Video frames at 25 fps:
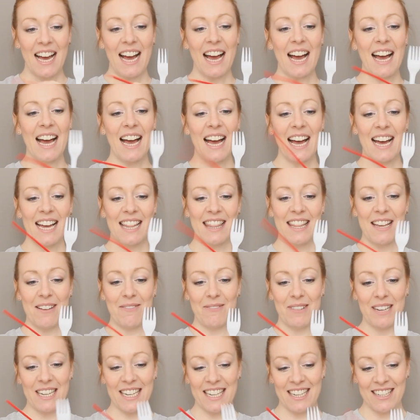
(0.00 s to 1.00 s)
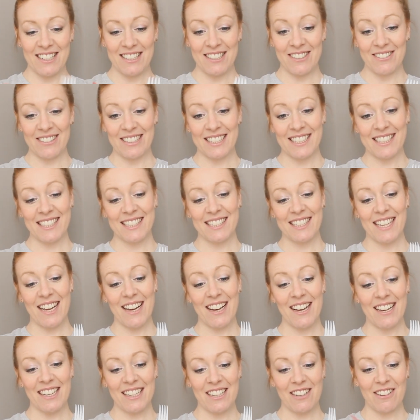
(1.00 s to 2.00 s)
and then we're going to do a
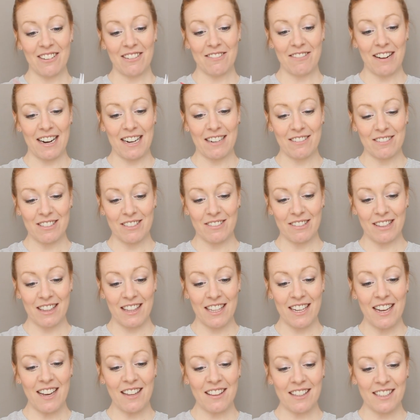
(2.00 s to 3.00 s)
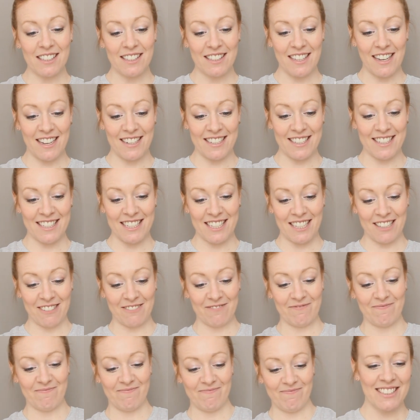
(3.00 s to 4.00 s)
circle round with the other side.
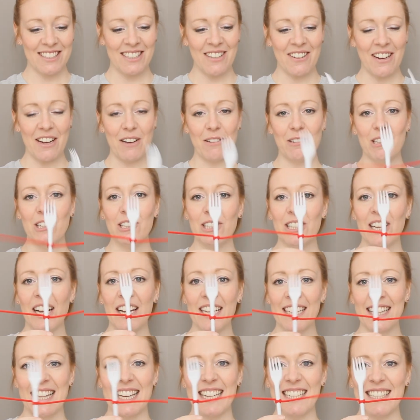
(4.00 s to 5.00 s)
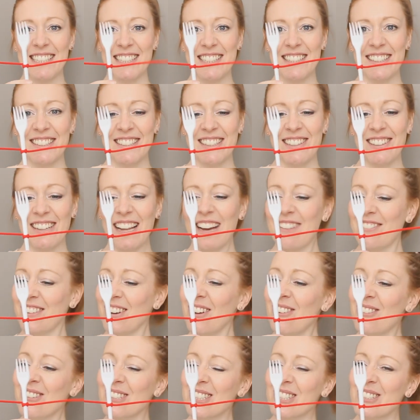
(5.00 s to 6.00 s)
So he'll look like this. He'll have
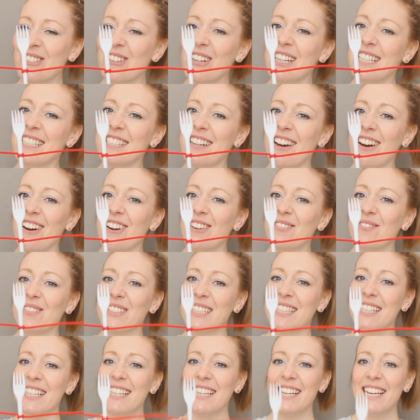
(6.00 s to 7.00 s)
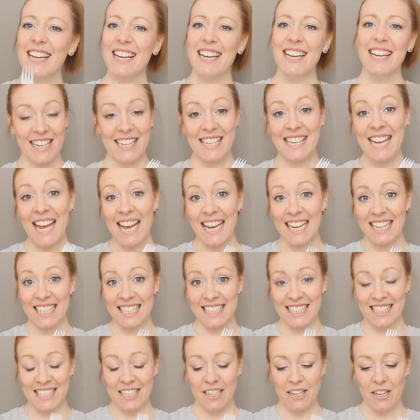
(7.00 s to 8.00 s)
long straight arms.
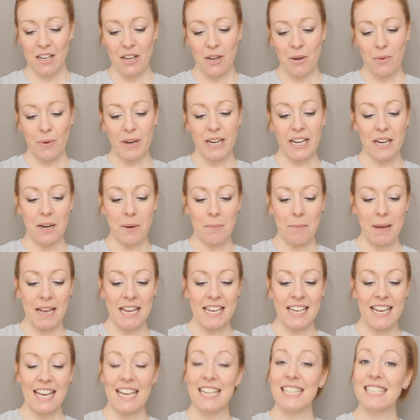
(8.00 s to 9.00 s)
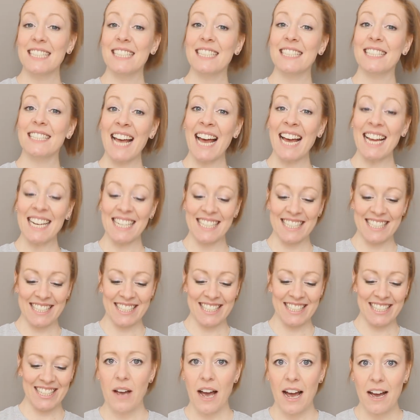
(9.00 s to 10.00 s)
Next, we're going to make his
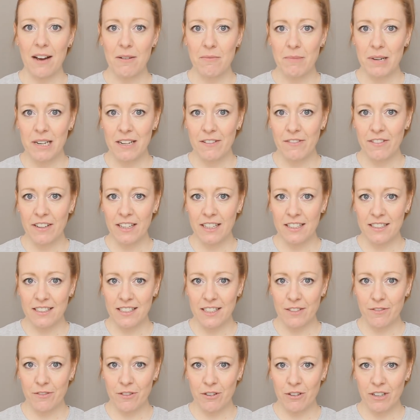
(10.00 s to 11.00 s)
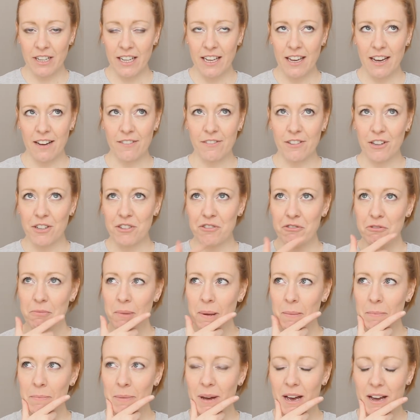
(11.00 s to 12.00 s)
hands. How many fingers did Forky have? Can you
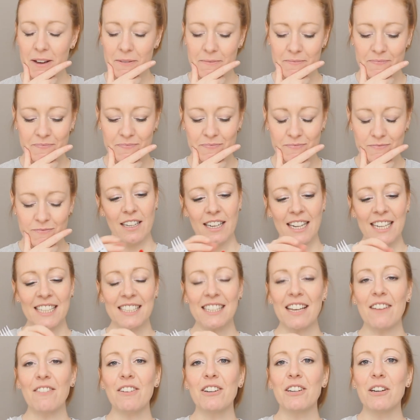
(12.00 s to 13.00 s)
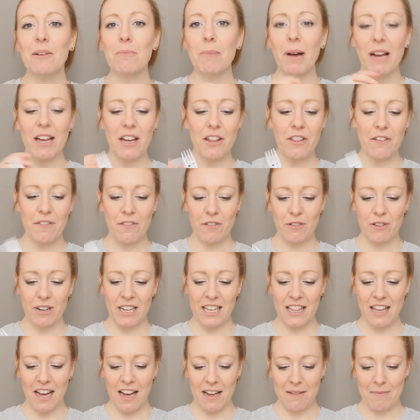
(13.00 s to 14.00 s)
remember? Let's have a look at my other
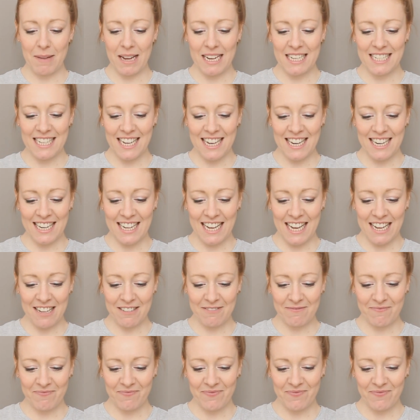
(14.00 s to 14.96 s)
Forky that I made earlier.